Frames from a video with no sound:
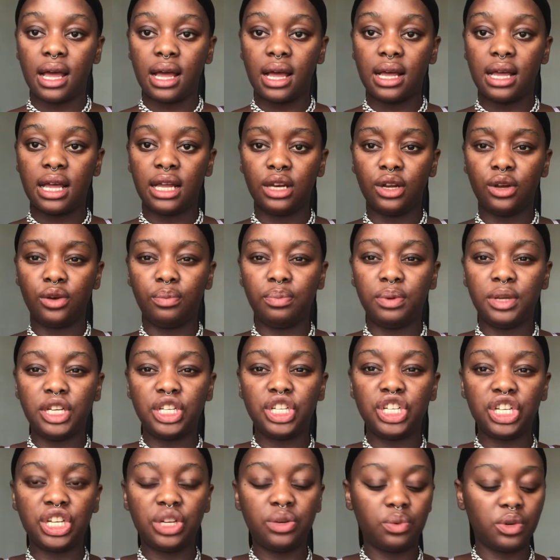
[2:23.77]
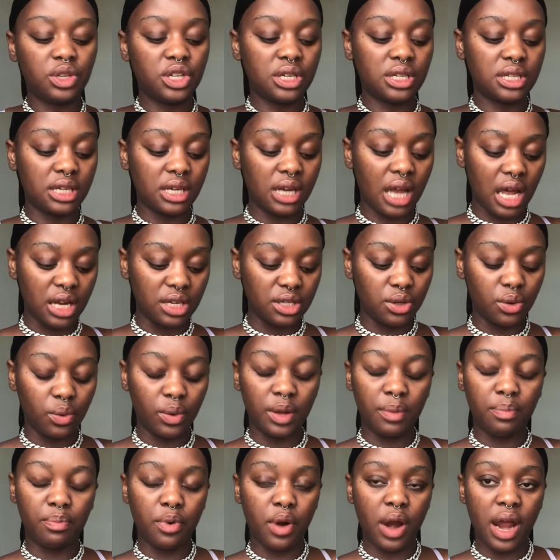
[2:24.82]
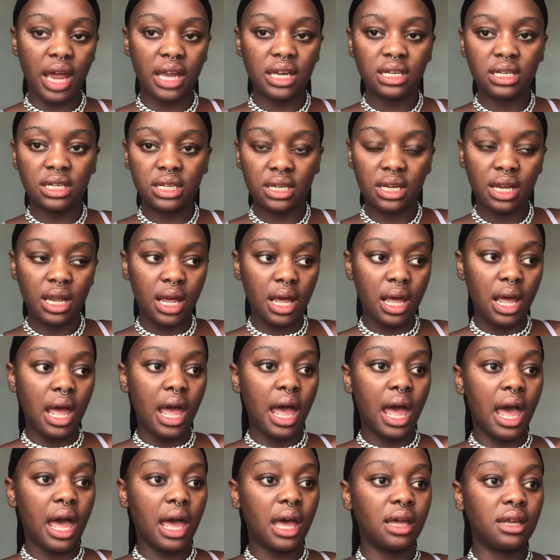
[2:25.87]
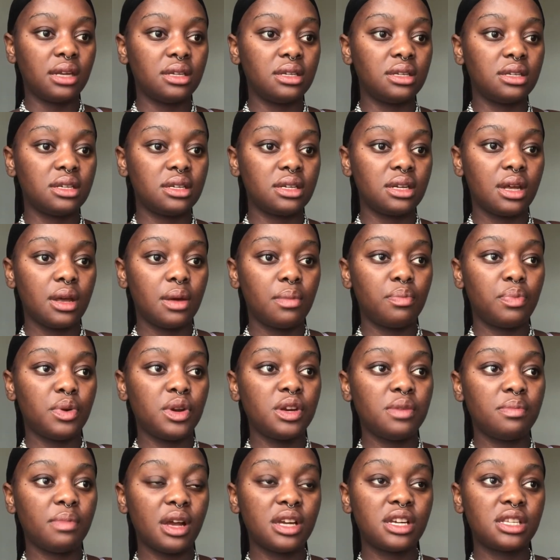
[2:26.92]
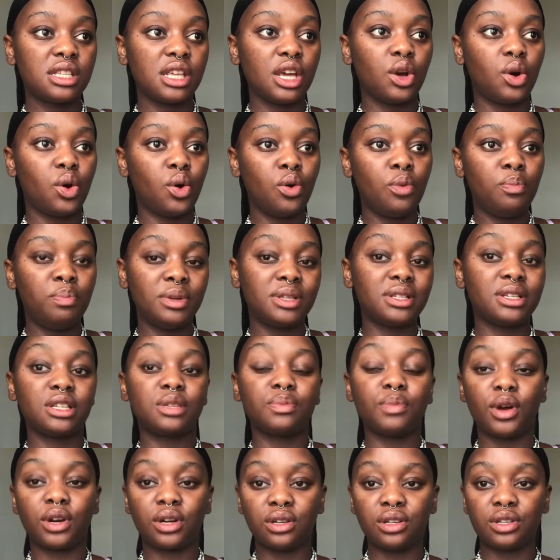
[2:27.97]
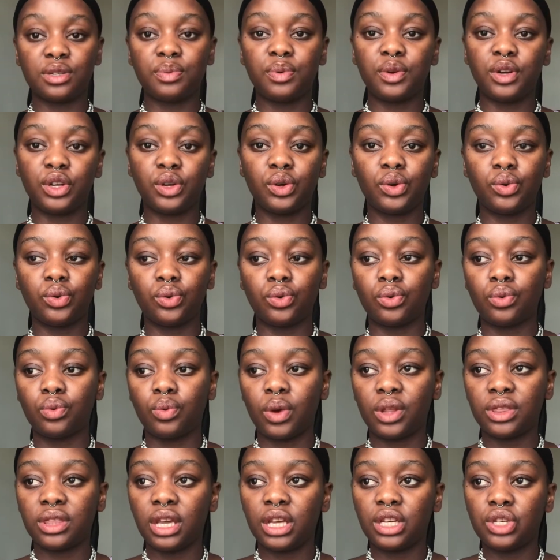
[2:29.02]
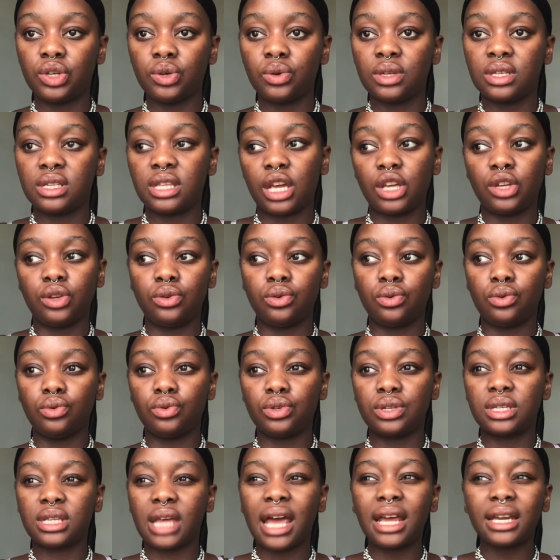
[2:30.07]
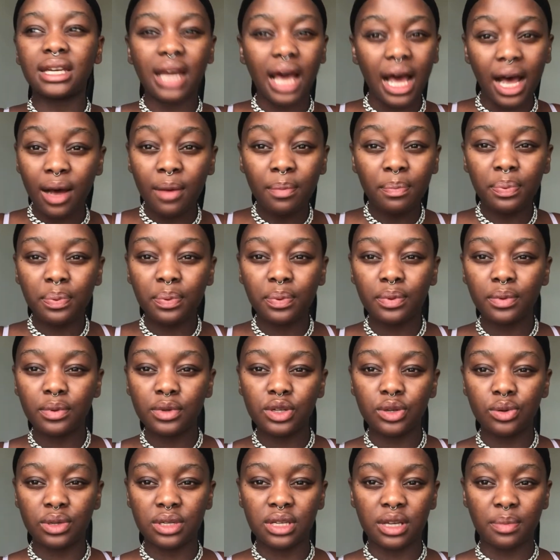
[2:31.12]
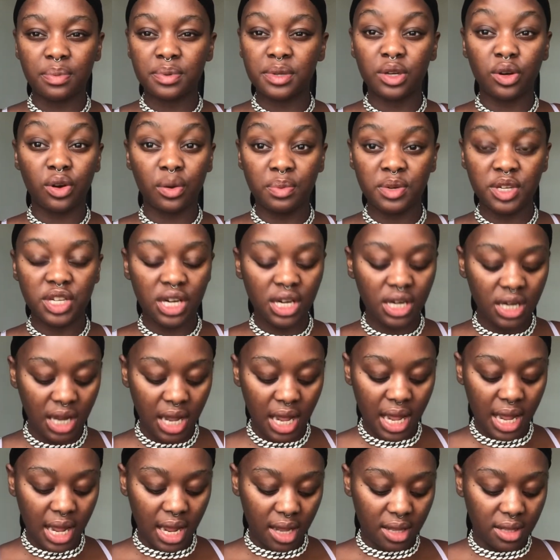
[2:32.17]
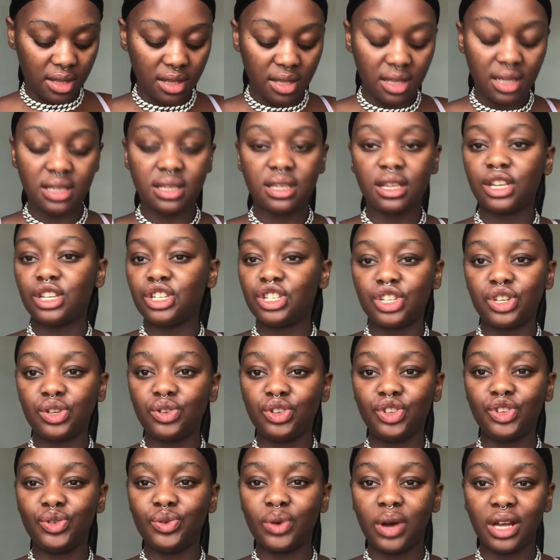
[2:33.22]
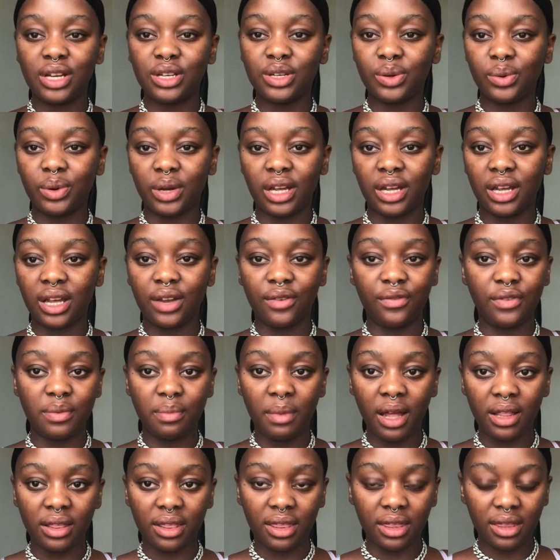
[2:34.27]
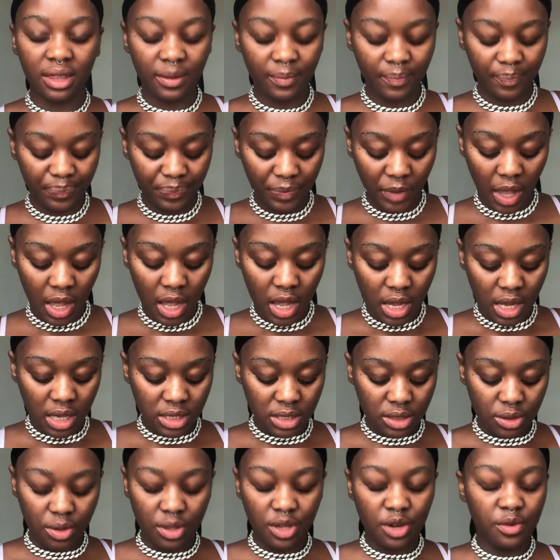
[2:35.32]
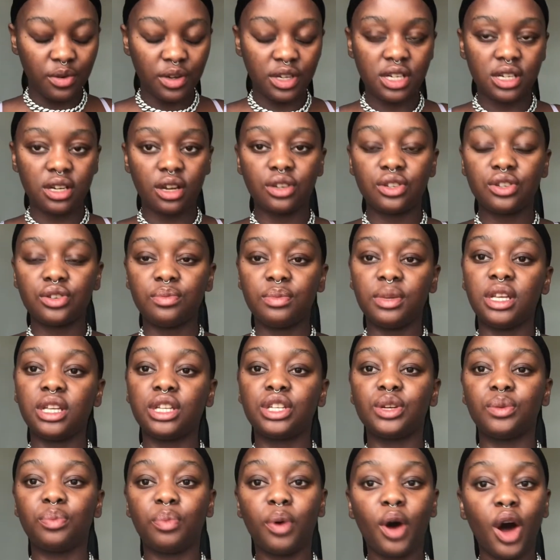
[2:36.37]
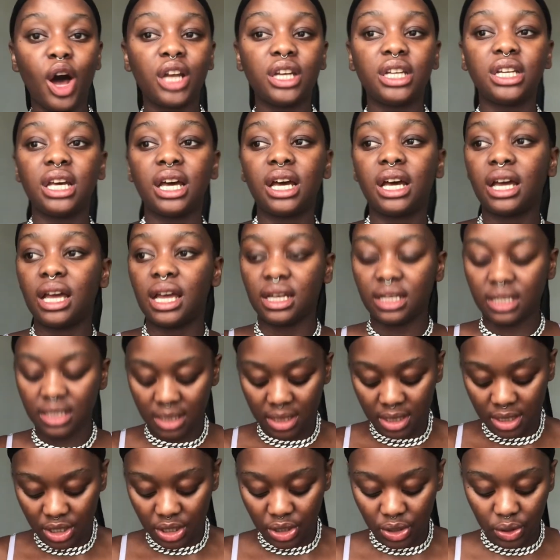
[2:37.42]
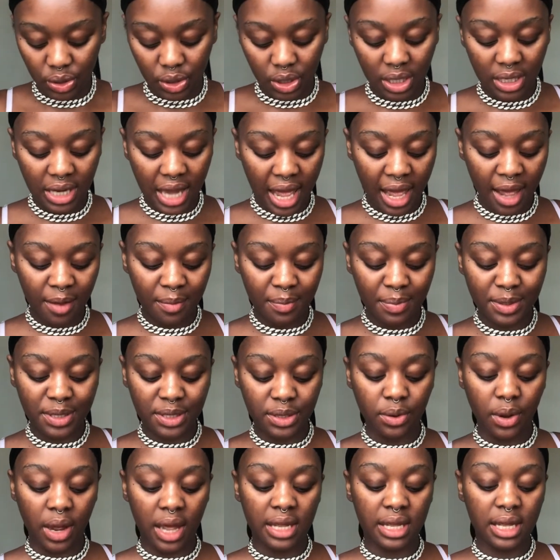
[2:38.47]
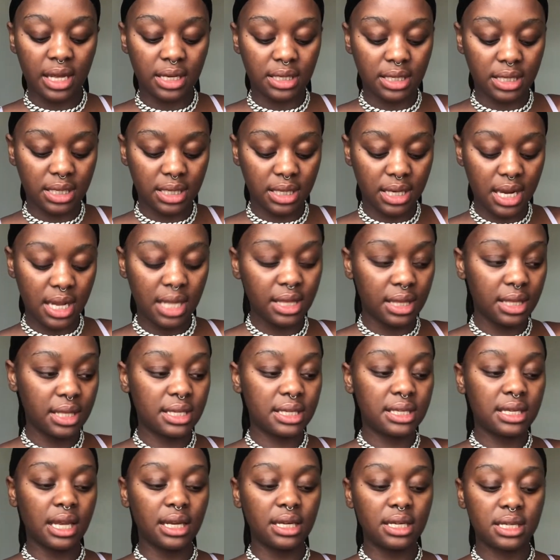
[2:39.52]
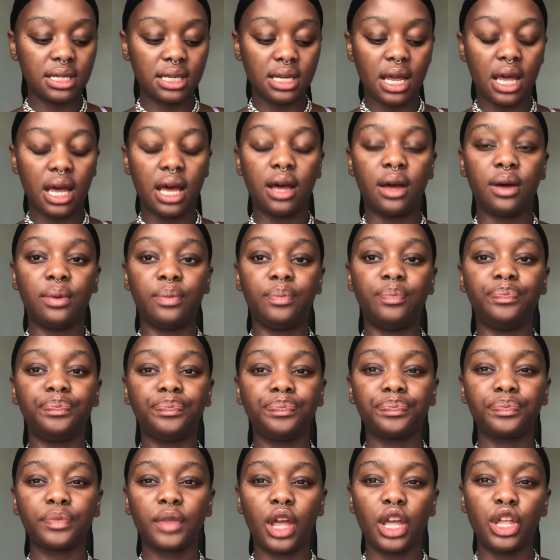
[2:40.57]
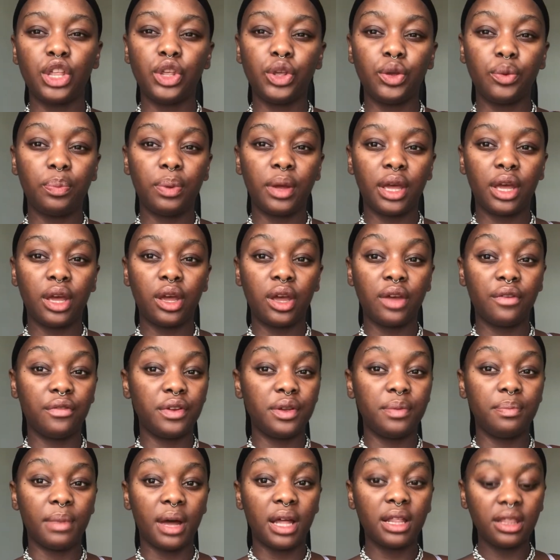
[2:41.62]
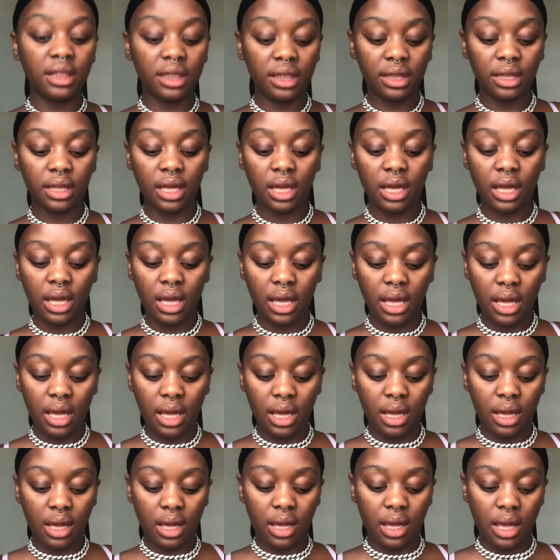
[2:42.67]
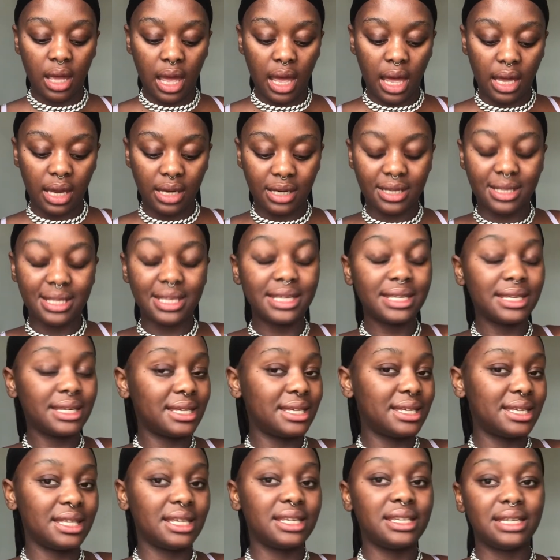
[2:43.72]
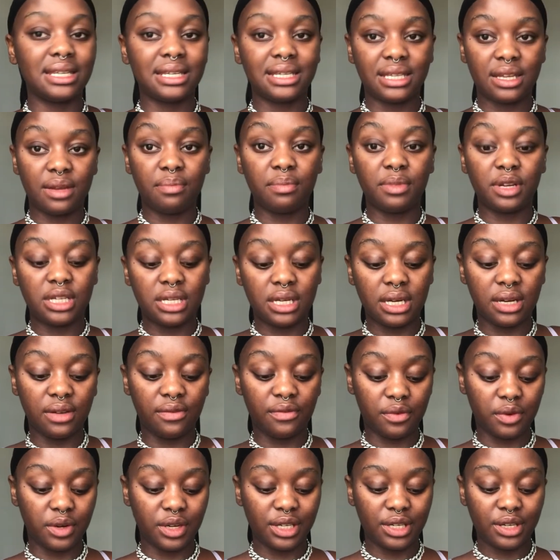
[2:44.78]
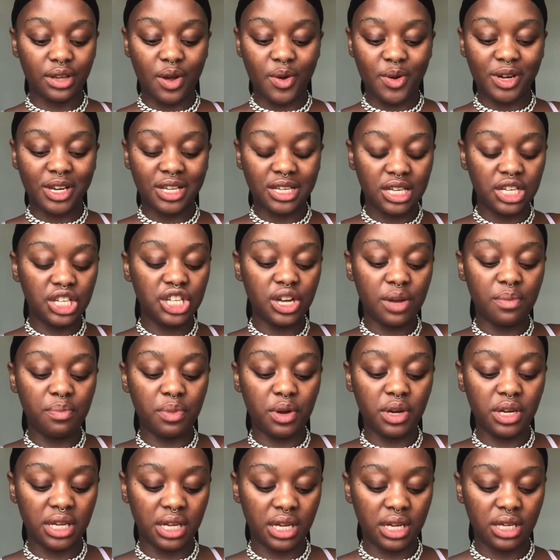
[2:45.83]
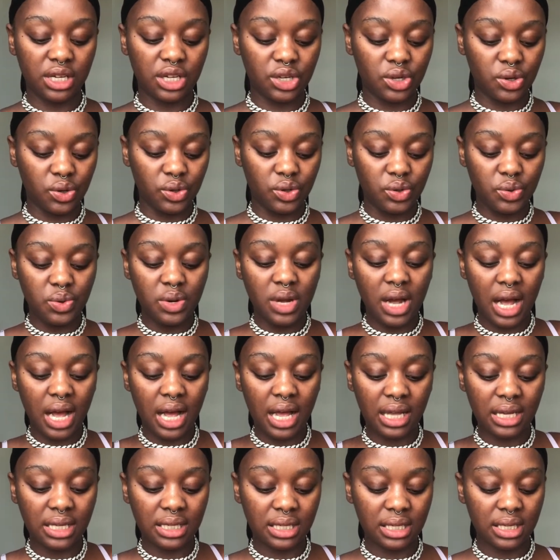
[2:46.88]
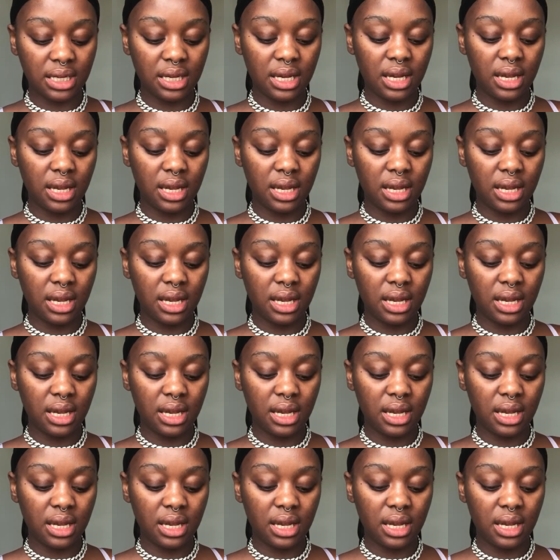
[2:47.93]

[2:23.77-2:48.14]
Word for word: Hello Peachie, which is an underwear brand, and pretty much their whole business model is pretty cool. What they do is that you sign up to a subscription and then they send you new underwear every month. So they reached out to me to partner and, you know, collab. So I get sent um, a new pair every month. And this is the December delivery. So I wanted to jump on here and show you guys